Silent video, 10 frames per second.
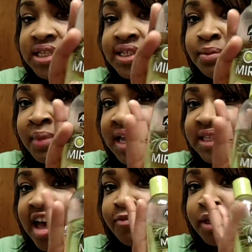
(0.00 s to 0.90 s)
is amazing.
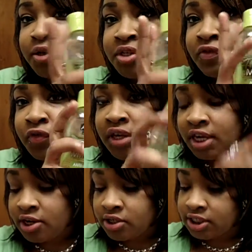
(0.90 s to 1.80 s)
I have been using it for
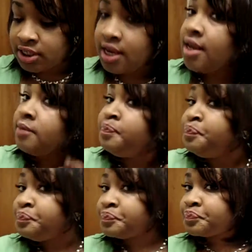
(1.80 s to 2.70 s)
years.
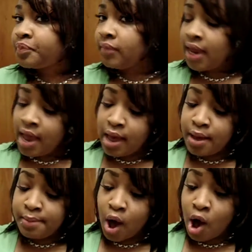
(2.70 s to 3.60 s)

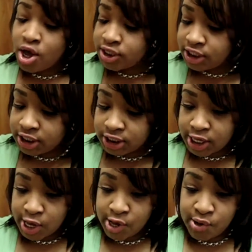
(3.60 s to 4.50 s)
Um,
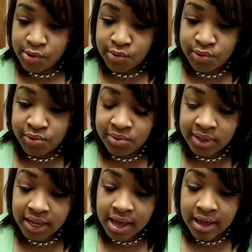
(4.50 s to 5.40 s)
also,
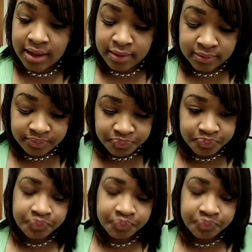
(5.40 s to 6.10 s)
um,